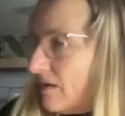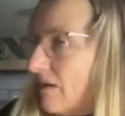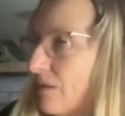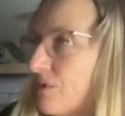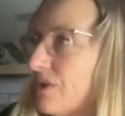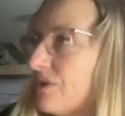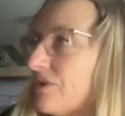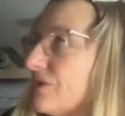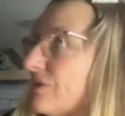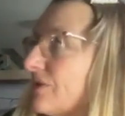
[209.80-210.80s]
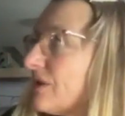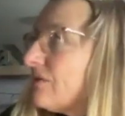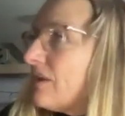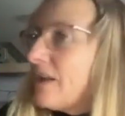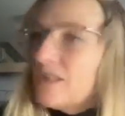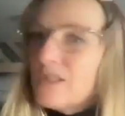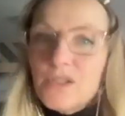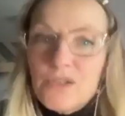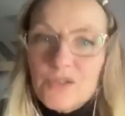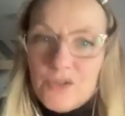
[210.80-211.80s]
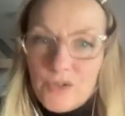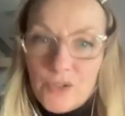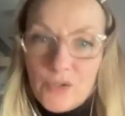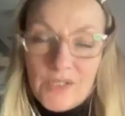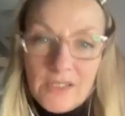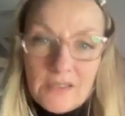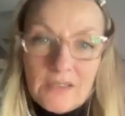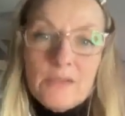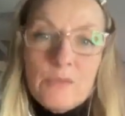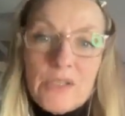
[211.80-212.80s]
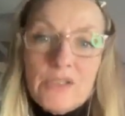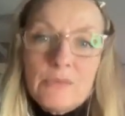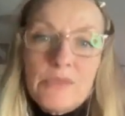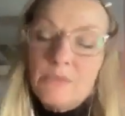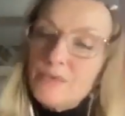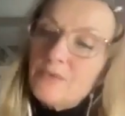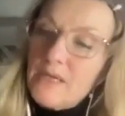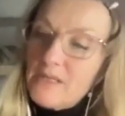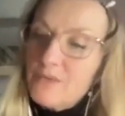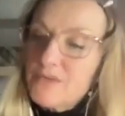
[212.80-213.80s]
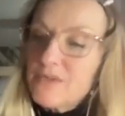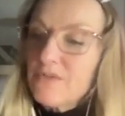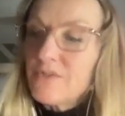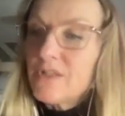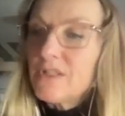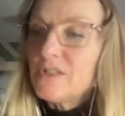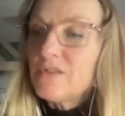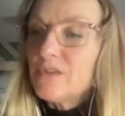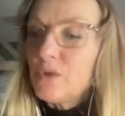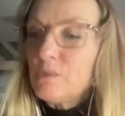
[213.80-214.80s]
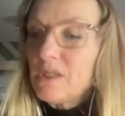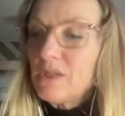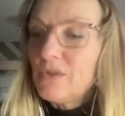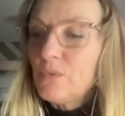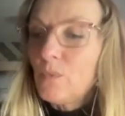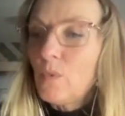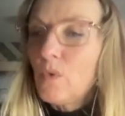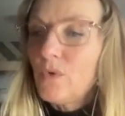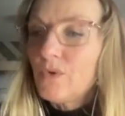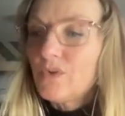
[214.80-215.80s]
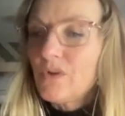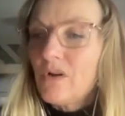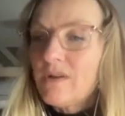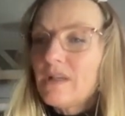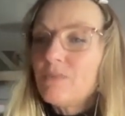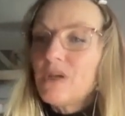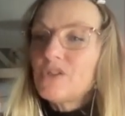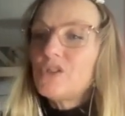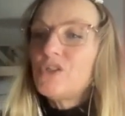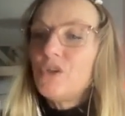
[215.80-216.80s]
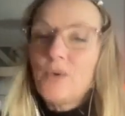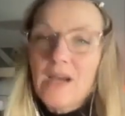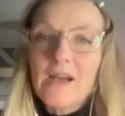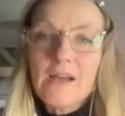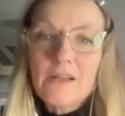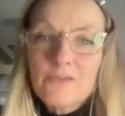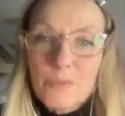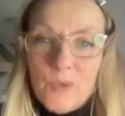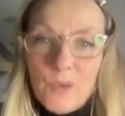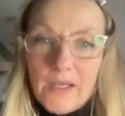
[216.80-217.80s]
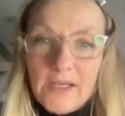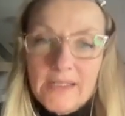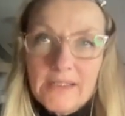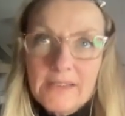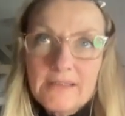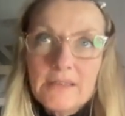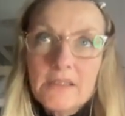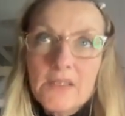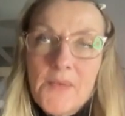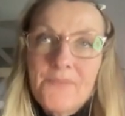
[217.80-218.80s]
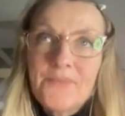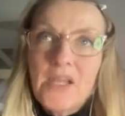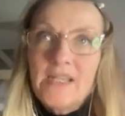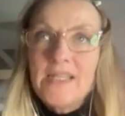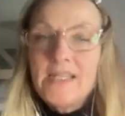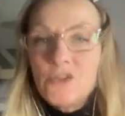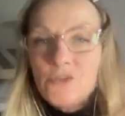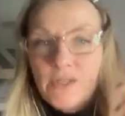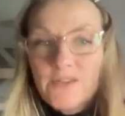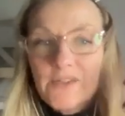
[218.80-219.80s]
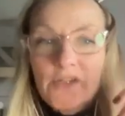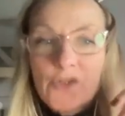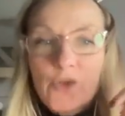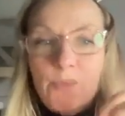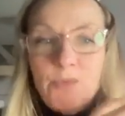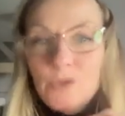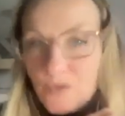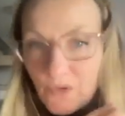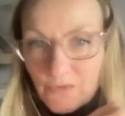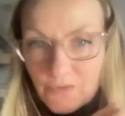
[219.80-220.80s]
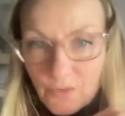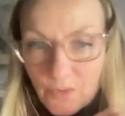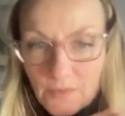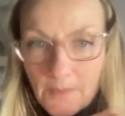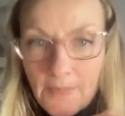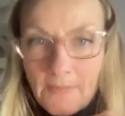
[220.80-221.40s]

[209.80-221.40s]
I would ask yourself, like, do you need to mentally prepare yourself for an interview? Because what I imagine you have, Paula, is an interest in the job that you've gone for.